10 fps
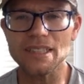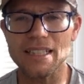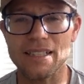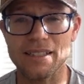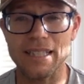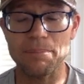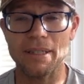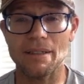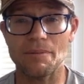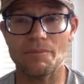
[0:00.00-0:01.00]

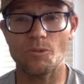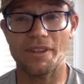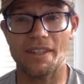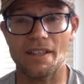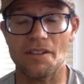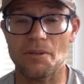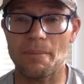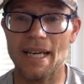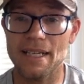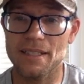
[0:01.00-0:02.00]
sleeping with another
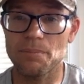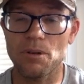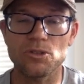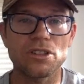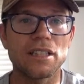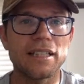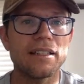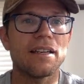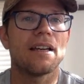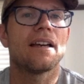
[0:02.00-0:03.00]
man,
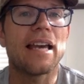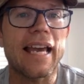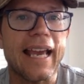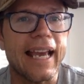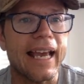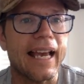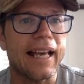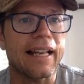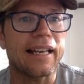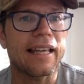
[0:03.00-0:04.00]
supposedly,
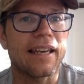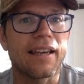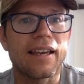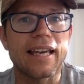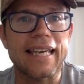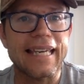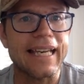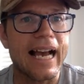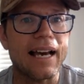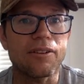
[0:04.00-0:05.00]
and he
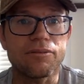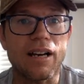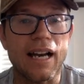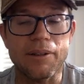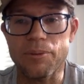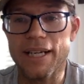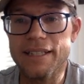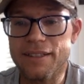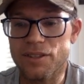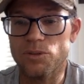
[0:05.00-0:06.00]
got
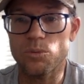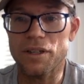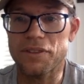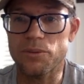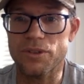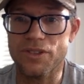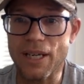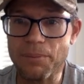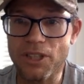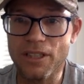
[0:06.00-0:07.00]
irate with the
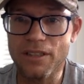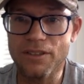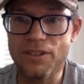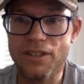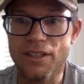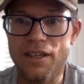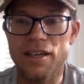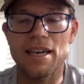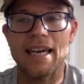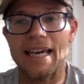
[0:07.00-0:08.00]
receptionist,
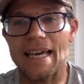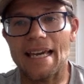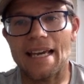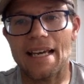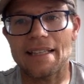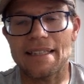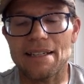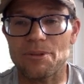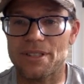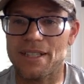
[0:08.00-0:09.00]
and
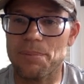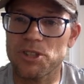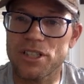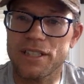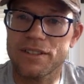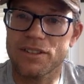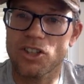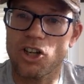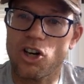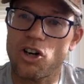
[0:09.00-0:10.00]
the
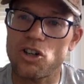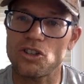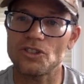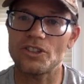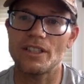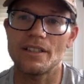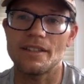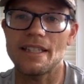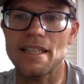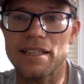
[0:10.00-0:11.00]
receptionist called
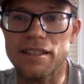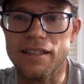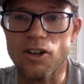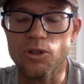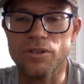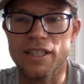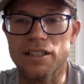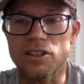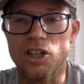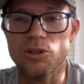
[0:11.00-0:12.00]
the
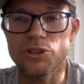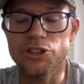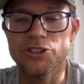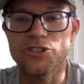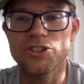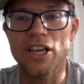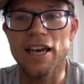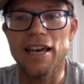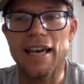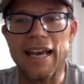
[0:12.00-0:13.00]
hotel owners,
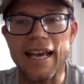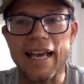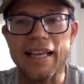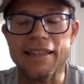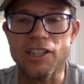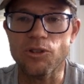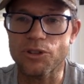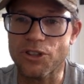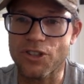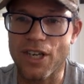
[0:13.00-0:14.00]
and the
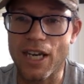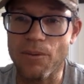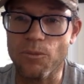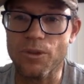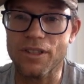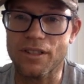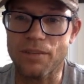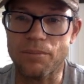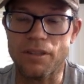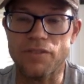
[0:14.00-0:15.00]
owners came with
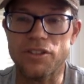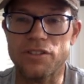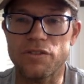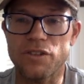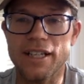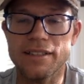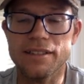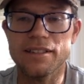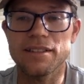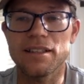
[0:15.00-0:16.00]
some of their
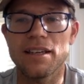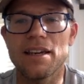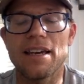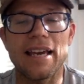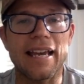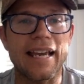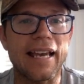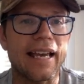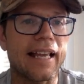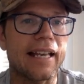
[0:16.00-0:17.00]
friends,
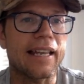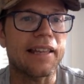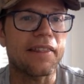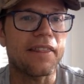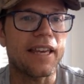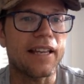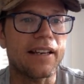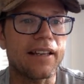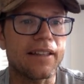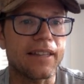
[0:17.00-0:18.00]
and
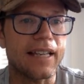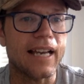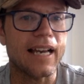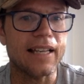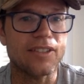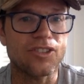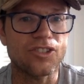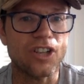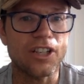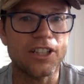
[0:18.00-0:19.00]
then the guy
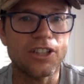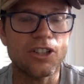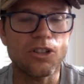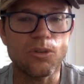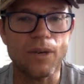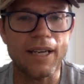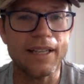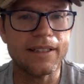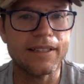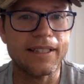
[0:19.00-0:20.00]
started to go
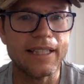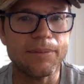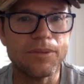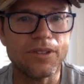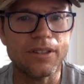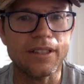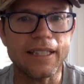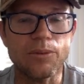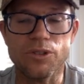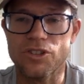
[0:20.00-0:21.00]
away, it seems, and
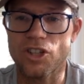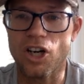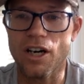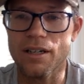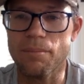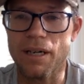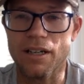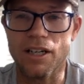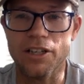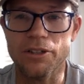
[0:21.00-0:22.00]
he was caught about
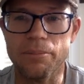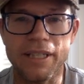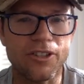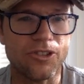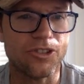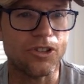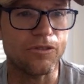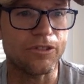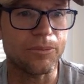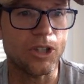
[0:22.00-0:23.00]
100 meters or so
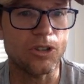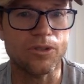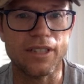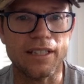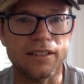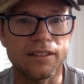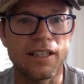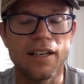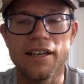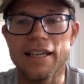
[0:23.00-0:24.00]
from the hotel.
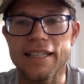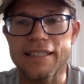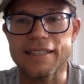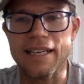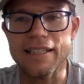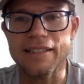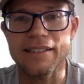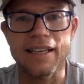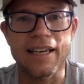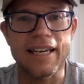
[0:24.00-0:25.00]
It
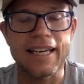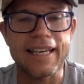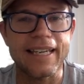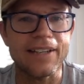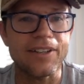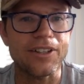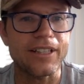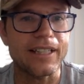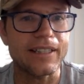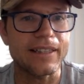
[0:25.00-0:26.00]
says here
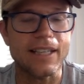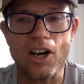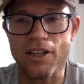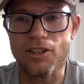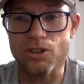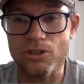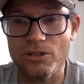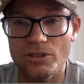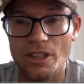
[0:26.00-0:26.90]
in the article,